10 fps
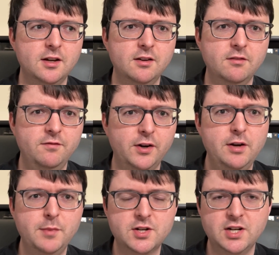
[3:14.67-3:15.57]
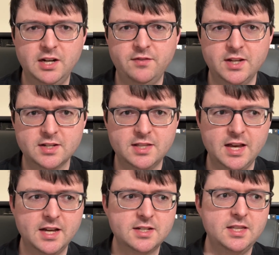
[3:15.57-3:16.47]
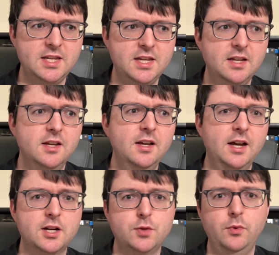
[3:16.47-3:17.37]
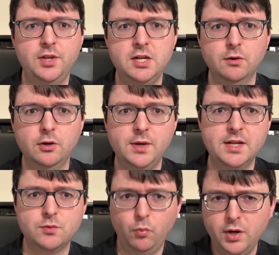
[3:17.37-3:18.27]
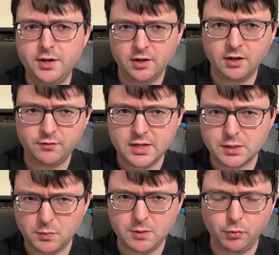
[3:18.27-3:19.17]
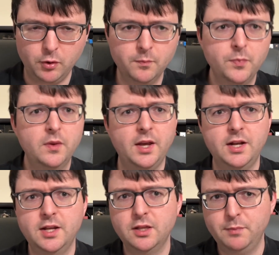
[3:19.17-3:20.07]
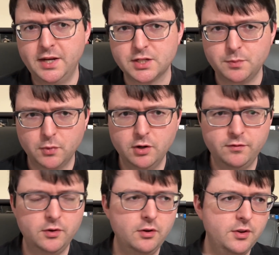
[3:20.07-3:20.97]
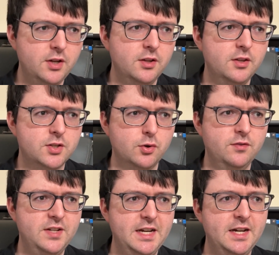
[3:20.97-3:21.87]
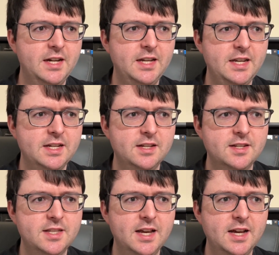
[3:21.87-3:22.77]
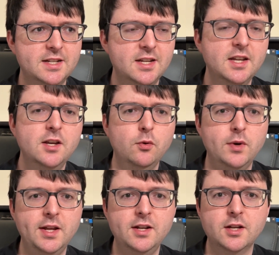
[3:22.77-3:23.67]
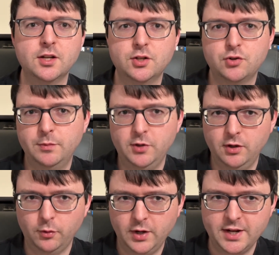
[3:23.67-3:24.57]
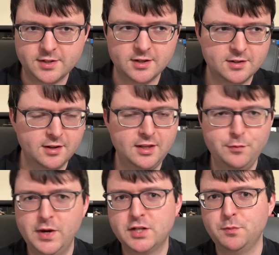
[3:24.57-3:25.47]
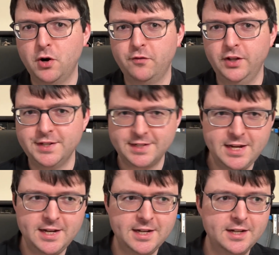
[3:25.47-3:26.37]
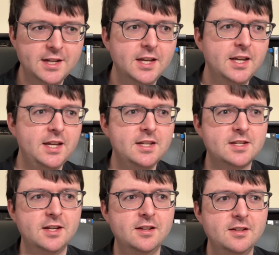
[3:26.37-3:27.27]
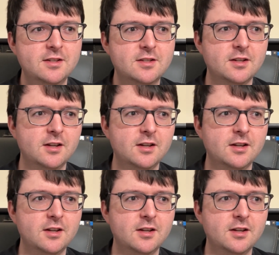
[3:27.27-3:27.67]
very much obvious that the actual hero is one of these people. And in the Masked Marvel, the sort of gag is that when trouble arises and the Masked Marvel is needed, he sends